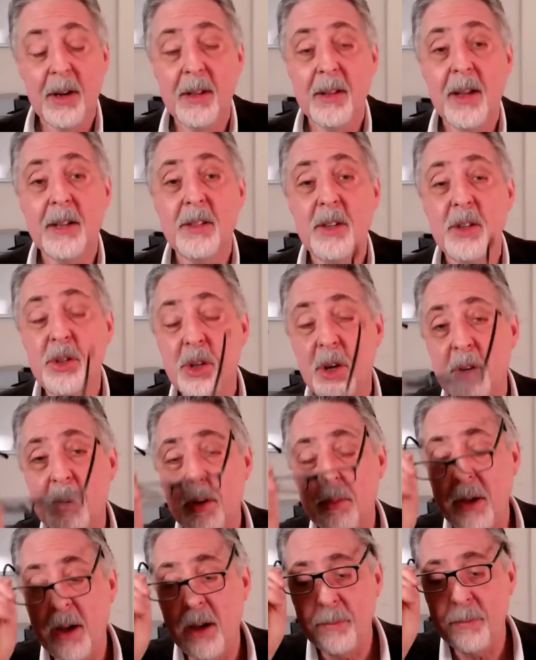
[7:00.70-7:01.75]
like to joke
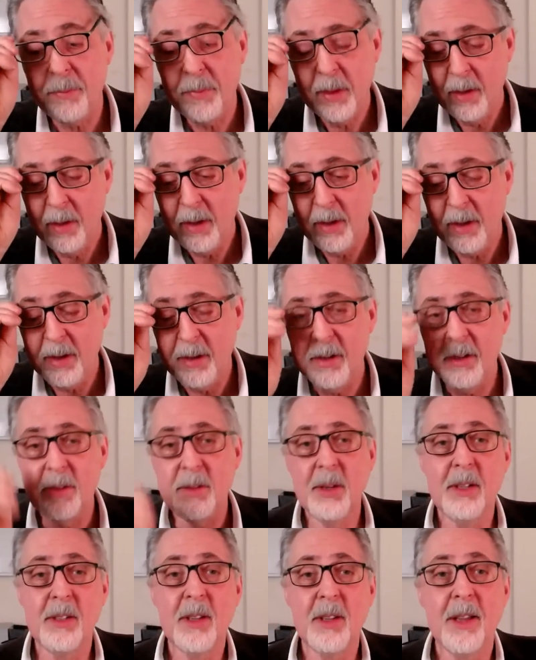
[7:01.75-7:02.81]
about is
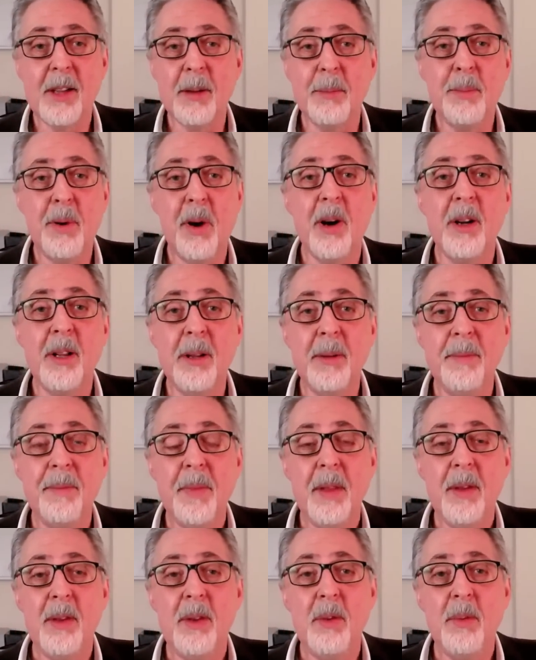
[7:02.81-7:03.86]
it's like a party.
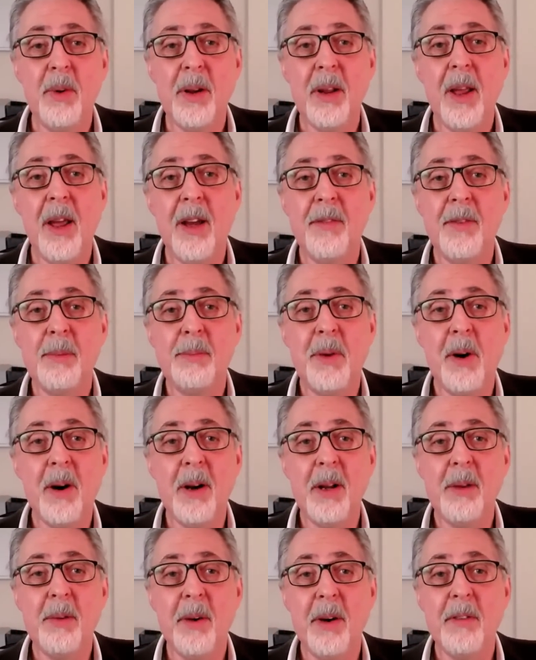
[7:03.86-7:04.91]
You want to have a
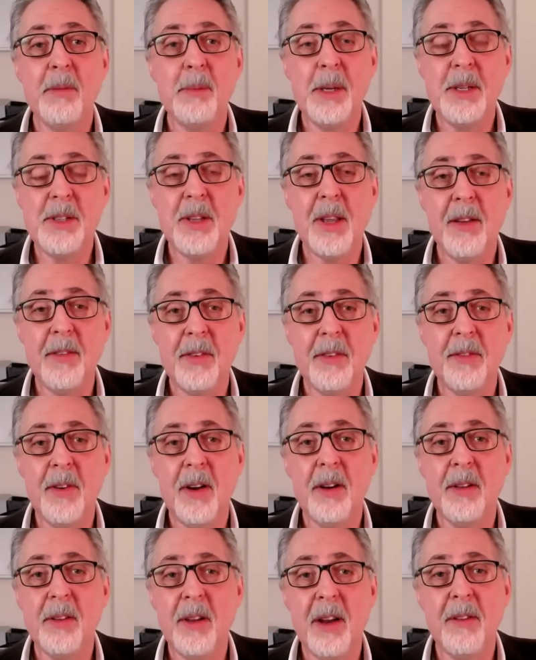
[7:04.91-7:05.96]
party where everybody's having
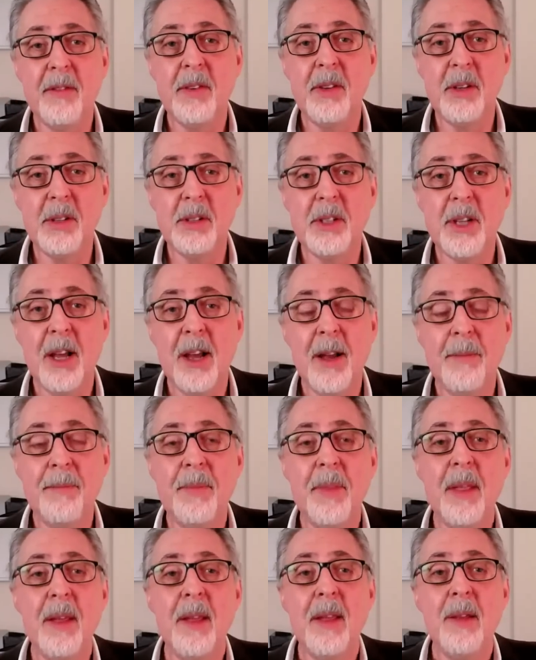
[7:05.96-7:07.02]
fun, they're having a good time.
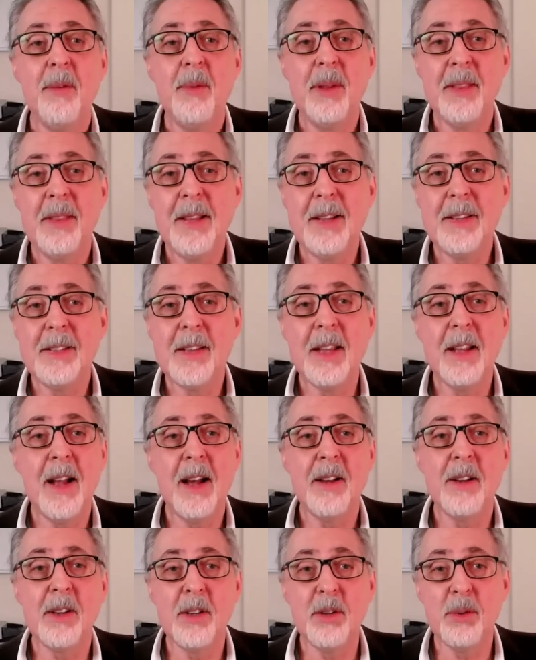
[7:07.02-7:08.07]
When things get
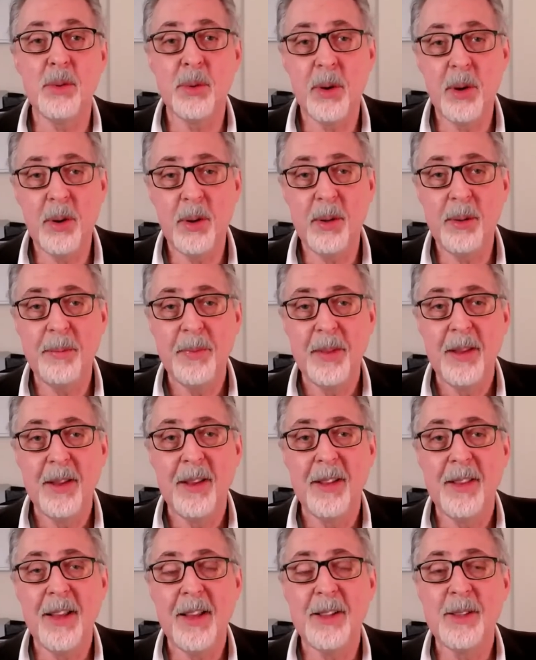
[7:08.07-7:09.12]
out of control,
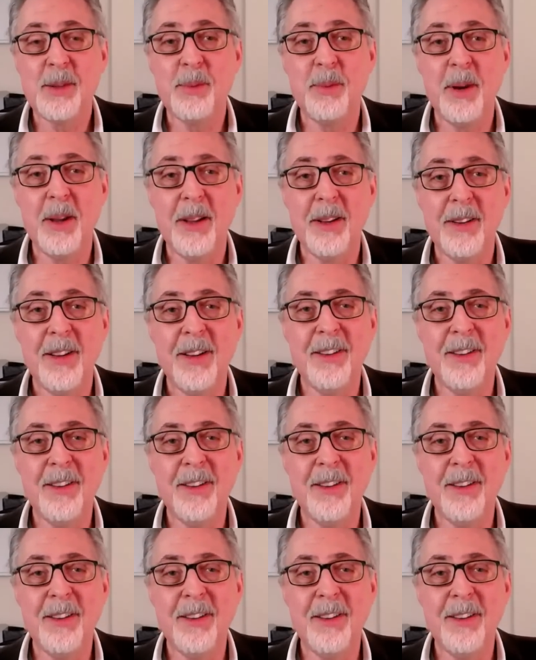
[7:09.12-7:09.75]
that's when